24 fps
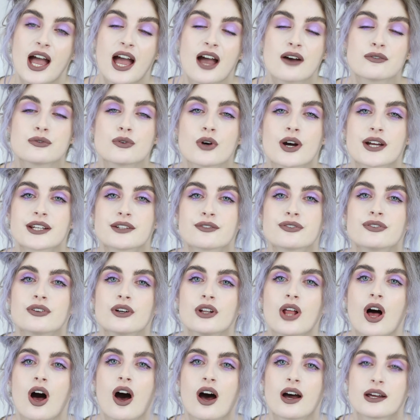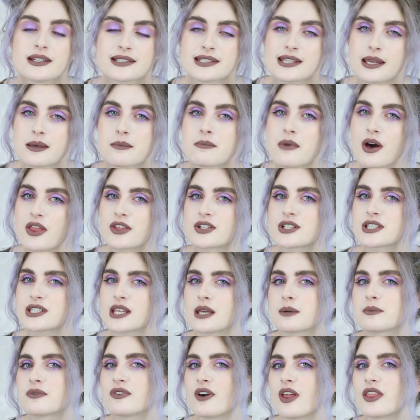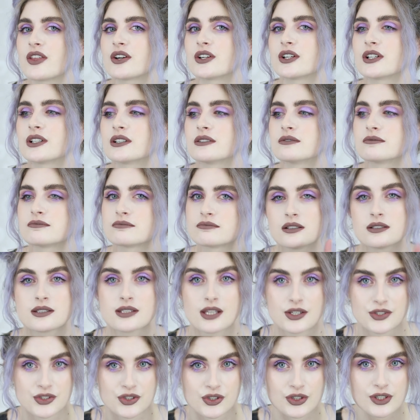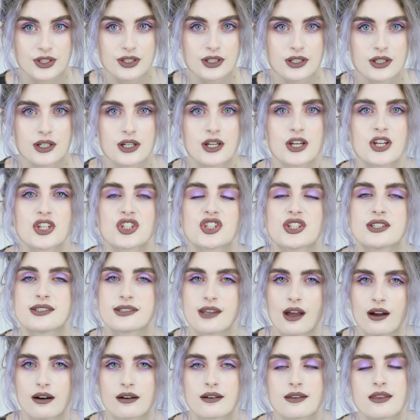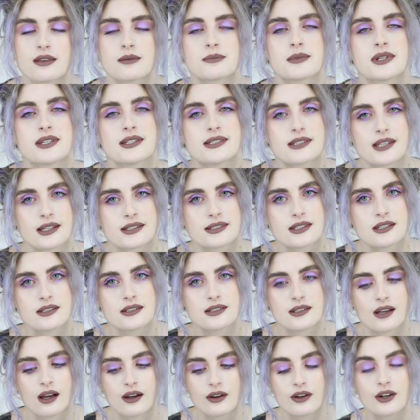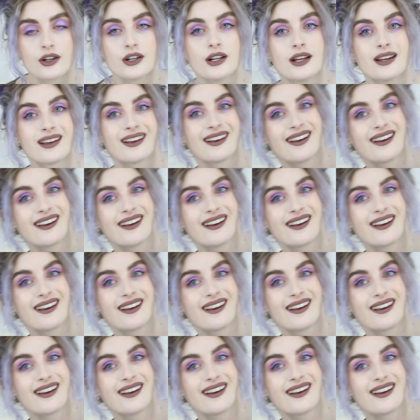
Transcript: Have one full-on, same mother, same father sister. She's younger than me, 6 years younger.